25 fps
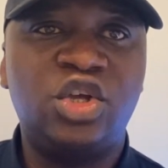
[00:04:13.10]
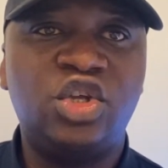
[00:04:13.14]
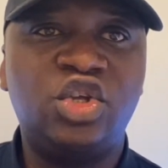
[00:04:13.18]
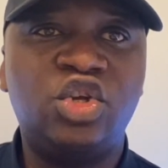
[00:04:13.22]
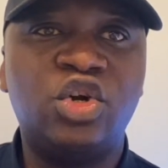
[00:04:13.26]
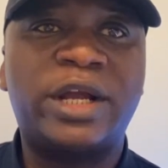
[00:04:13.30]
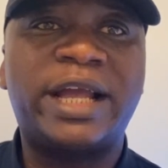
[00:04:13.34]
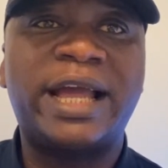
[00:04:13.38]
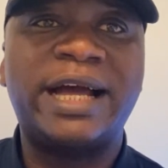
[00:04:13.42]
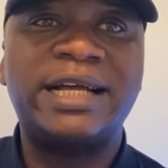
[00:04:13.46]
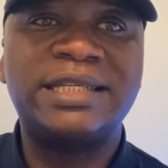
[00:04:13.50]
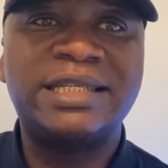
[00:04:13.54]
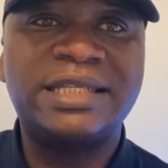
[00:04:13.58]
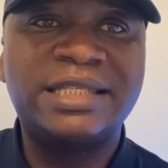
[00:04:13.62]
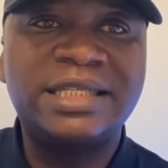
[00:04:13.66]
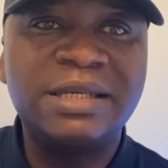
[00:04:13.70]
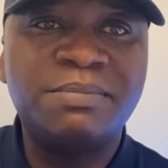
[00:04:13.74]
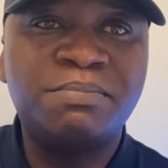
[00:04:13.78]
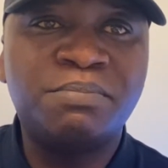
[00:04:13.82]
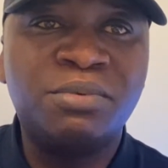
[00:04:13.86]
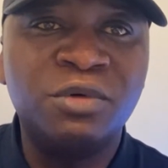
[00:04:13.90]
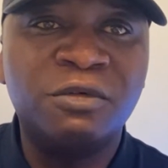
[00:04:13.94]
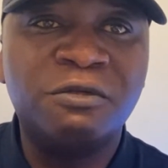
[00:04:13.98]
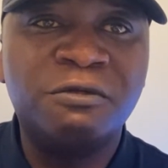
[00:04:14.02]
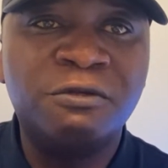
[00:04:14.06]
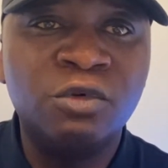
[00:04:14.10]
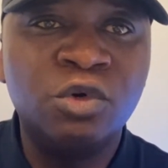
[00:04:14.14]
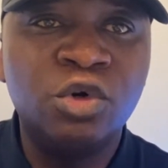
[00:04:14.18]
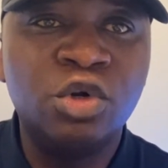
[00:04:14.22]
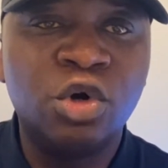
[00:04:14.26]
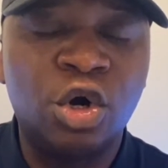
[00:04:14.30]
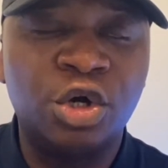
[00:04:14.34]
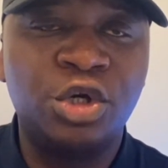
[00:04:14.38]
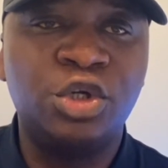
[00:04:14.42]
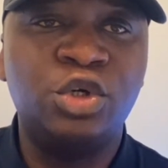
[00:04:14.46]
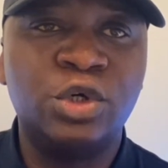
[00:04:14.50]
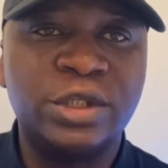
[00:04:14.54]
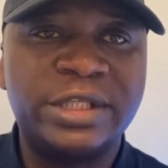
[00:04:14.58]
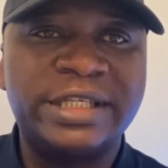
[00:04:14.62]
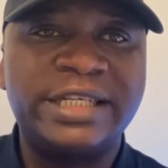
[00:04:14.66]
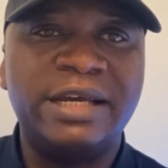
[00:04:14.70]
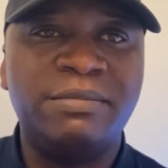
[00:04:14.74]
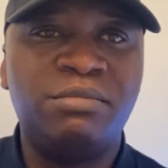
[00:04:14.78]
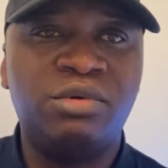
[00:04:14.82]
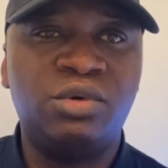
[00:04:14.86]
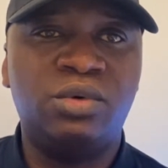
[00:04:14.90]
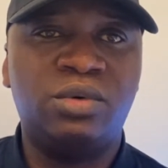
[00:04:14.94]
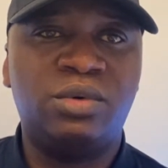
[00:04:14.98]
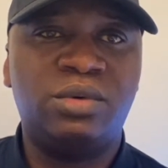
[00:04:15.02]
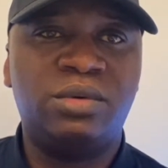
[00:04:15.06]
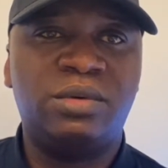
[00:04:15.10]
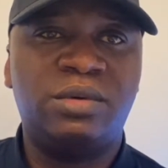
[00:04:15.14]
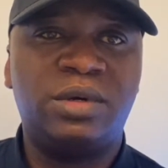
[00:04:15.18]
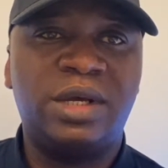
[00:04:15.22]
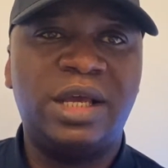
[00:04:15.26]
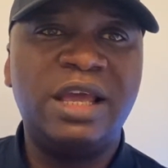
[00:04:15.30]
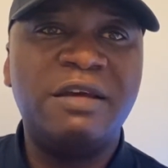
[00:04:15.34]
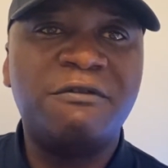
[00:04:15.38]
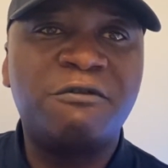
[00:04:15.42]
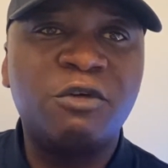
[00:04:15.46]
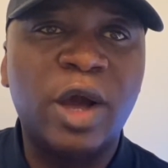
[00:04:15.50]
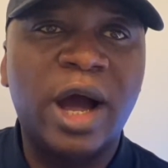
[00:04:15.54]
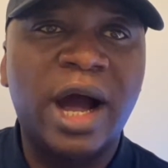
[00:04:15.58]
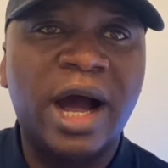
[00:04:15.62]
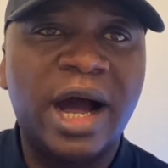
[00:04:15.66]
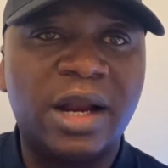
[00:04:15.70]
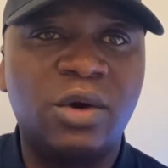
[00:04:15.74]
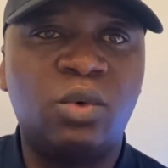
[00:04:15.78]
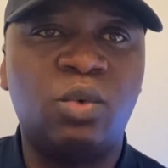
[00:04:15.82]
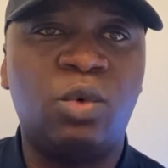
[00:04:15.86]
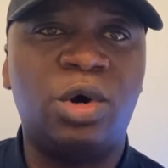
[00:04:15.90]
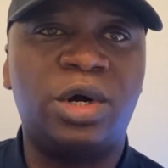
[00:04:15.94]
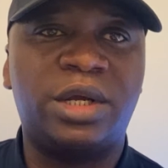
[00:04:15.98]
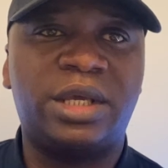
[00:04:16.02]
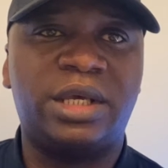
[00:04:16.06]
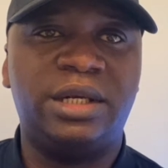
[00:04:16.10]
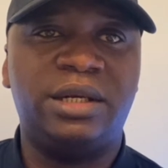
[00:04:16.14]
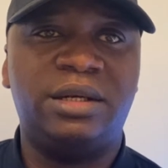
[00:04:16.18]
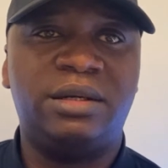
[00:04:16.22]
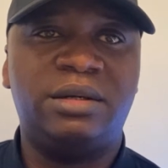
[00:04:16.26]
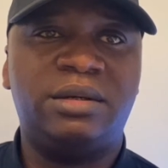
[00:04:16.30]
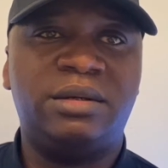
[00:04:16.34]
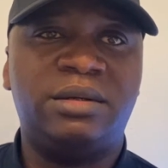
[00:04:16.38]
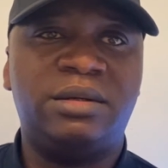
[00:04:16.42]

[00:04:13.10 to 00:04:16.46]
you can still put food on your table if you're hardworking.